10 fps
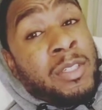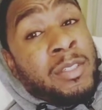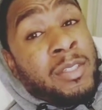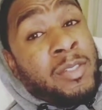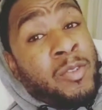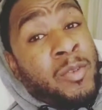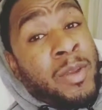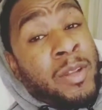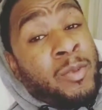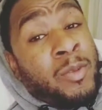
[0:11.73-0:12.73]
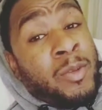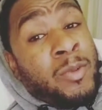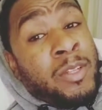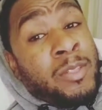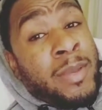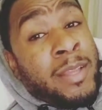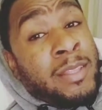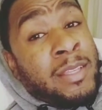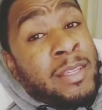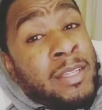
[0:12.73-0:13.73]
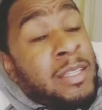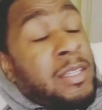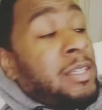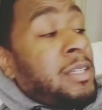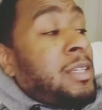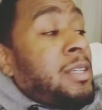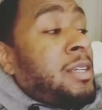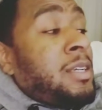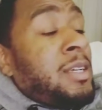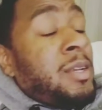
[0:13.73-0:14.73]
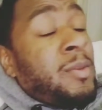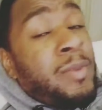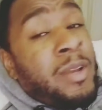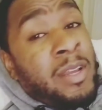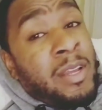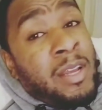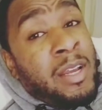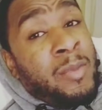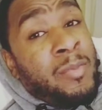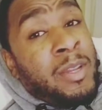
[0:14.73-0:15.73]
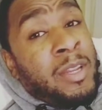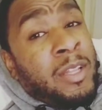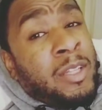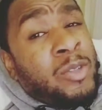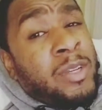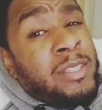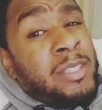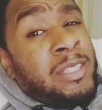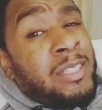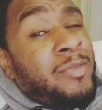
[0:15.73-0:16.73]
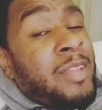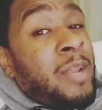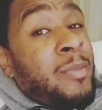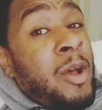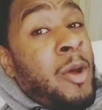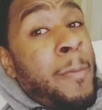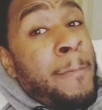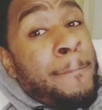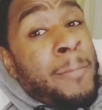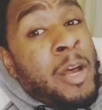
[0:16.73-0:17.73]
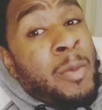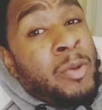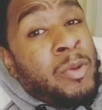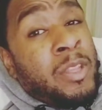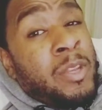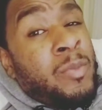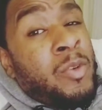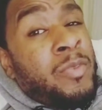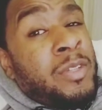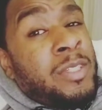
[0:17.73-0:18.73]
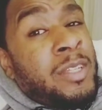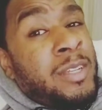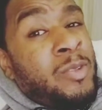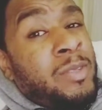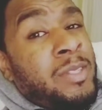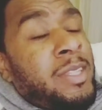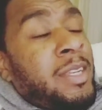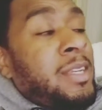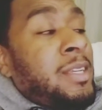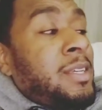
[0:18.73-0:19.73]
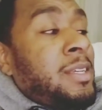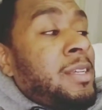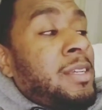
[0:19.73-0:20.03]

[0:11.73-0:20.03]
It's doing better than what it was back then. But I'm in the transition of thinking about uprooting and moving to a new city.